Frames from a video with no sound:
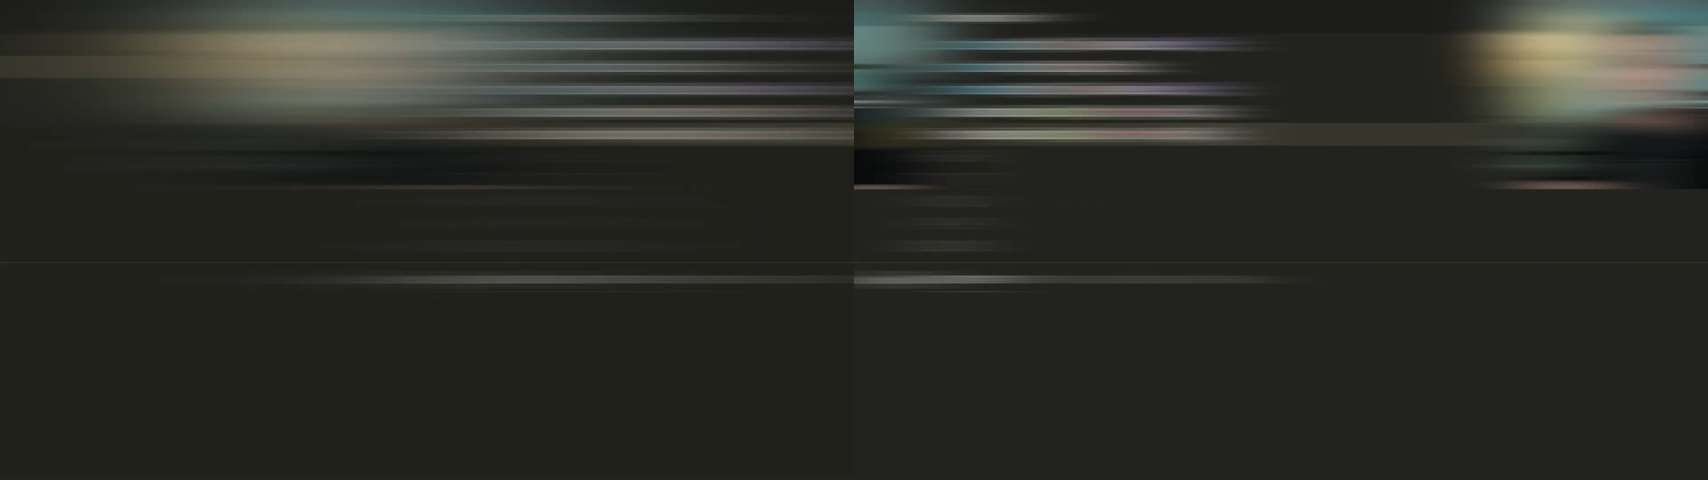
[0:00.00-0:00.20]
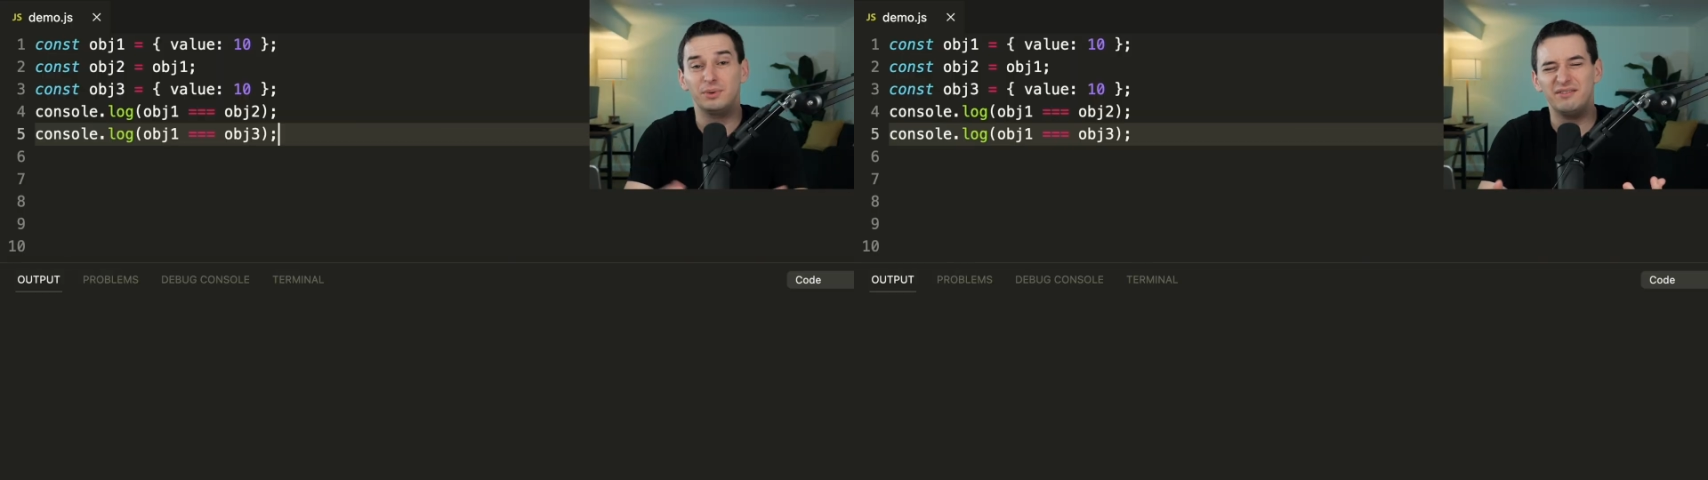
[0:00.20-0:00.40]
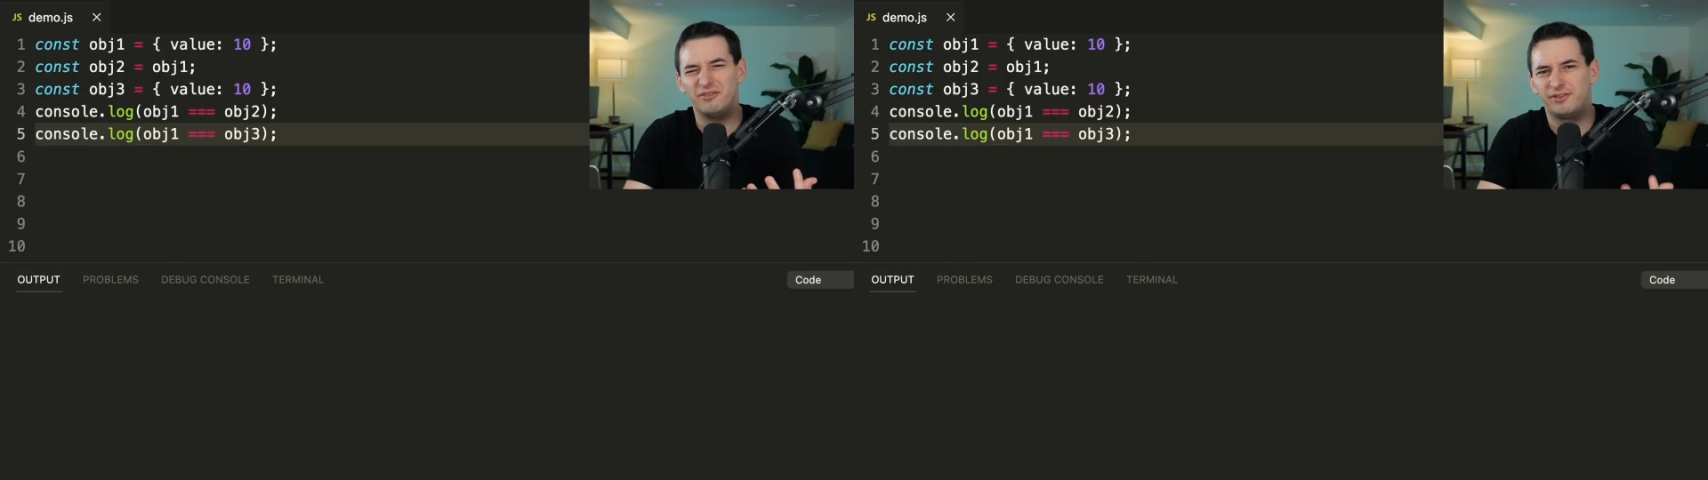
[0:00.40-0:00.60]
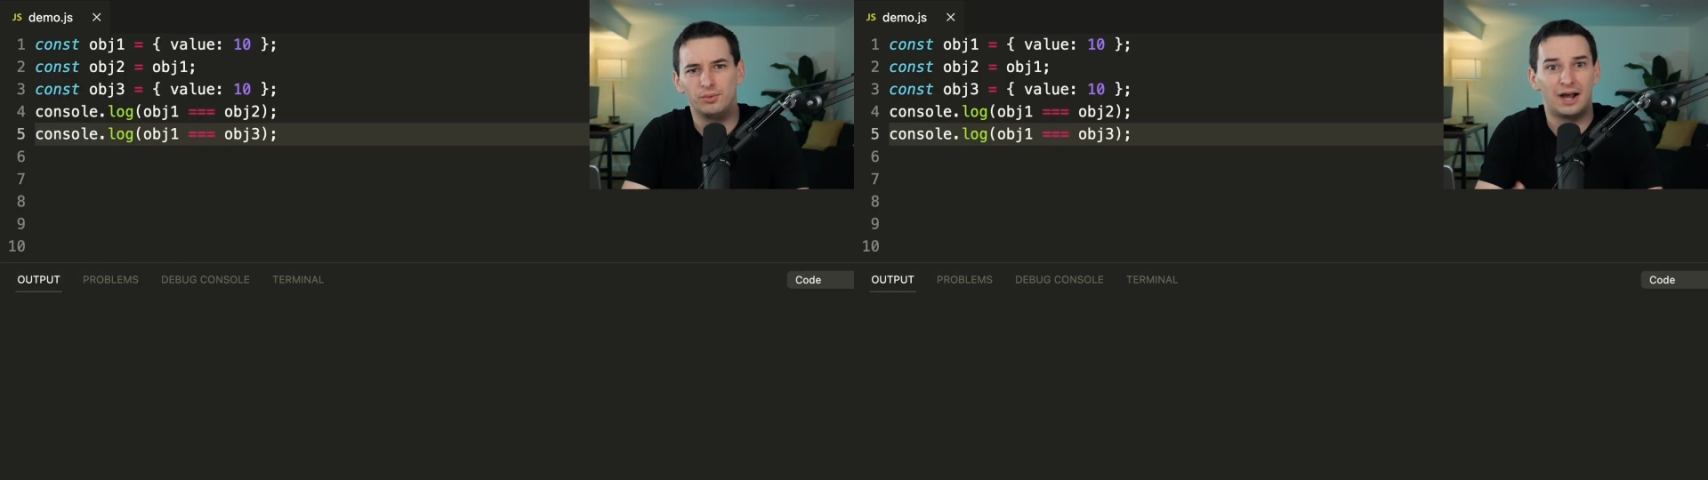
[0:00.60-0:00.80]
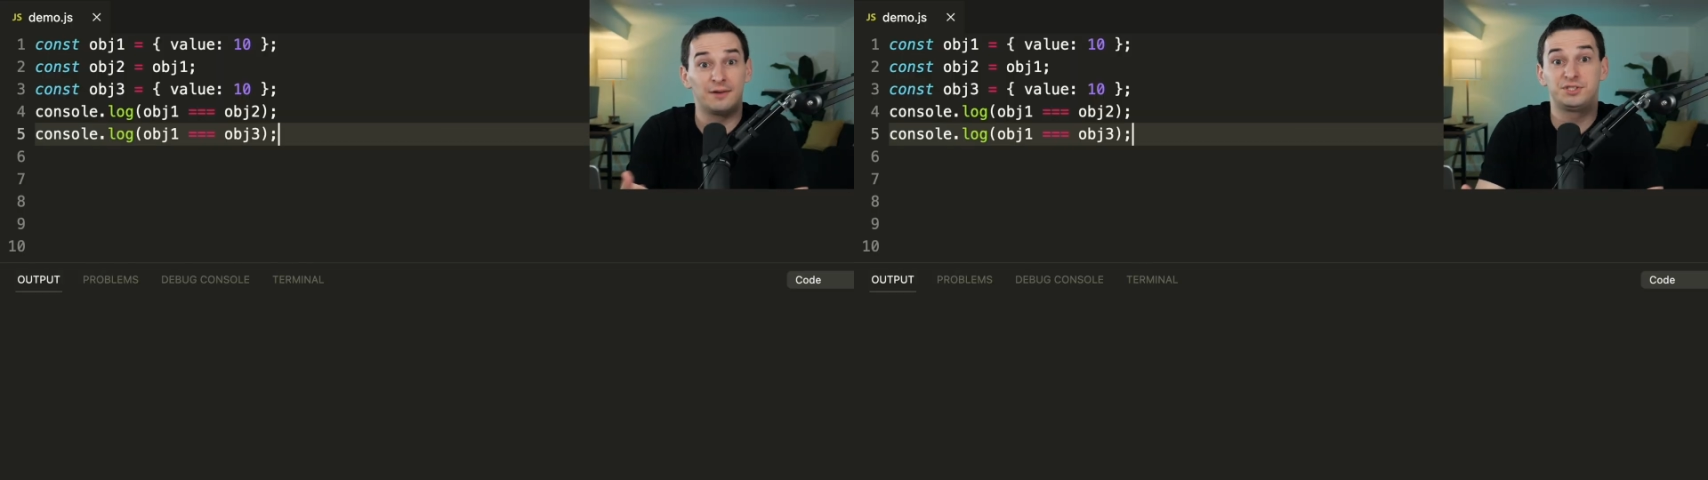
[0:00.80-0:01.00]
Here we have a
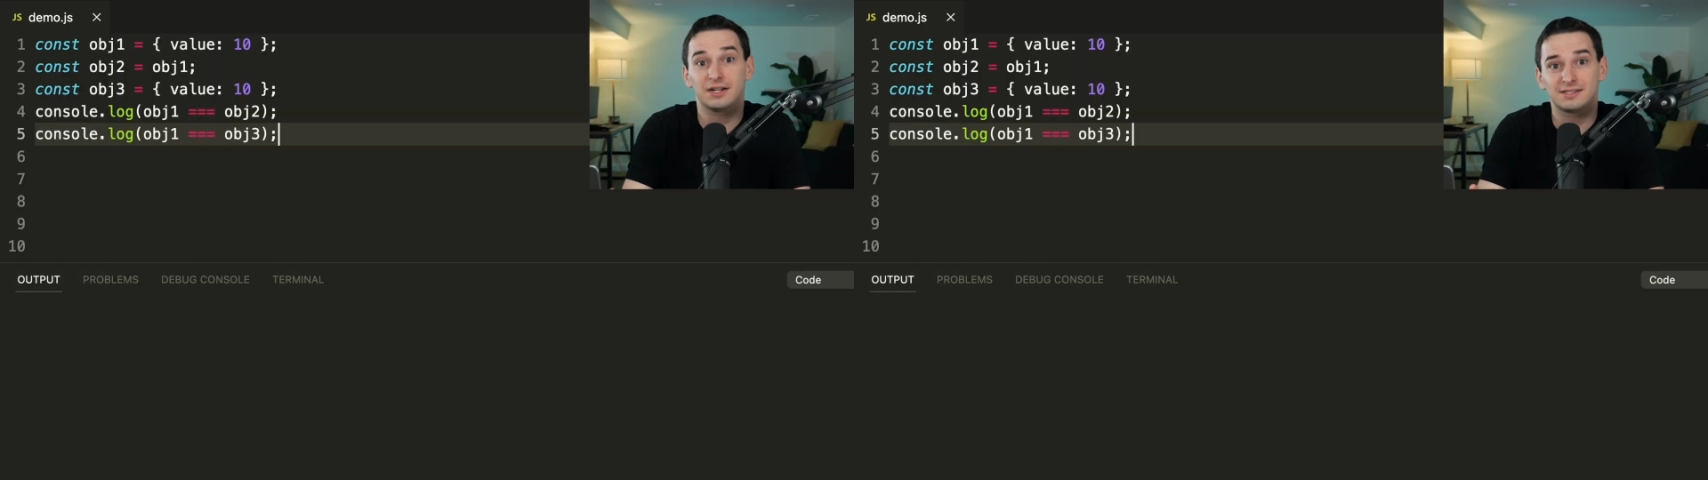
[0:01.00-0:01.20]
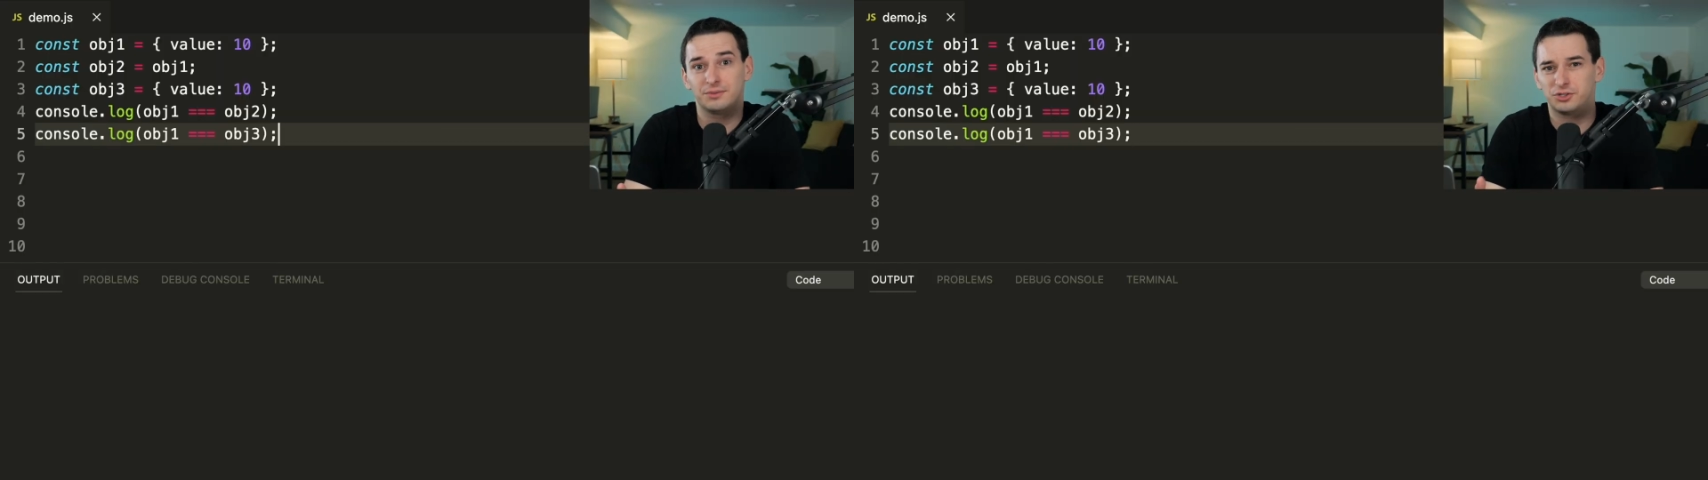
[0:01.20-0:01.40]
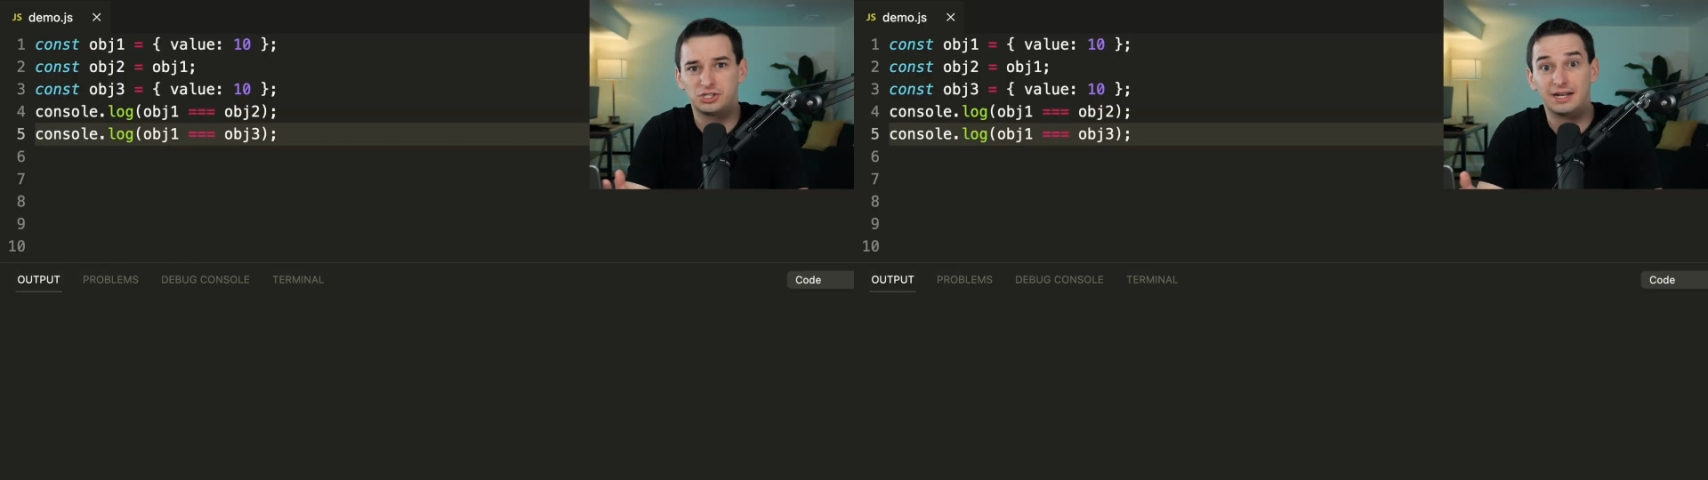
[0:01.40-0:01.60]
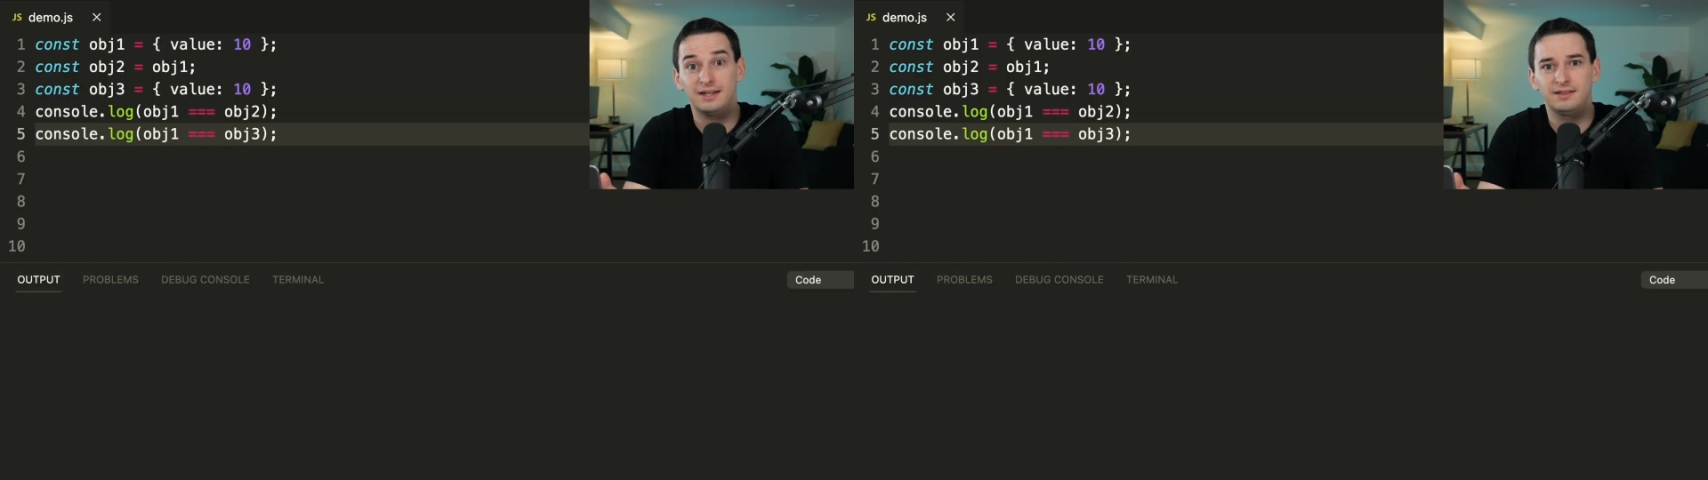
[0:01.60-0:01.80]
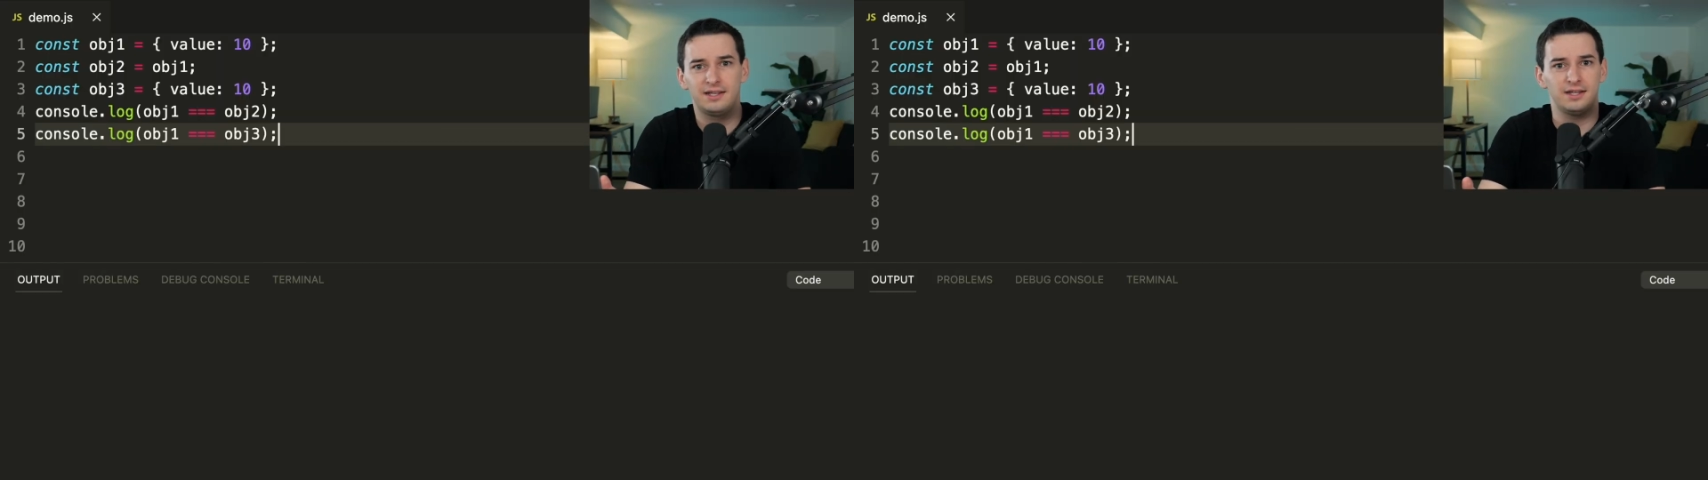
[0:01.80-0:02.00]
few objects and we're
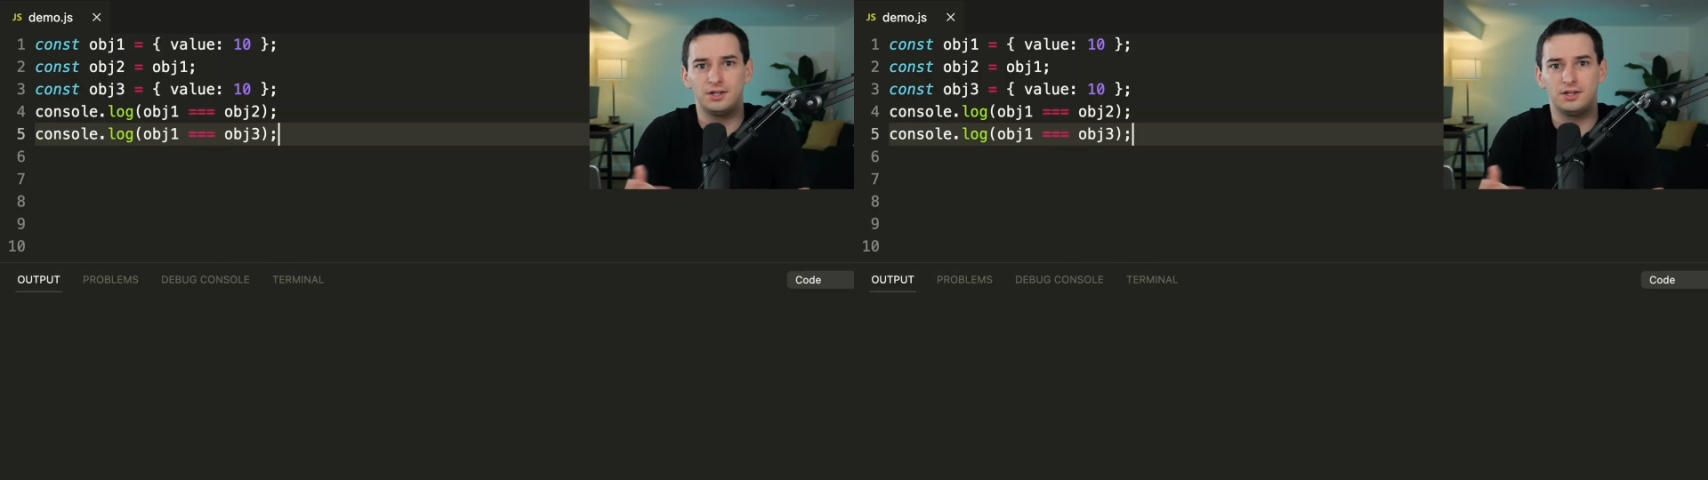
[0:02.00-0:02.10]
checking the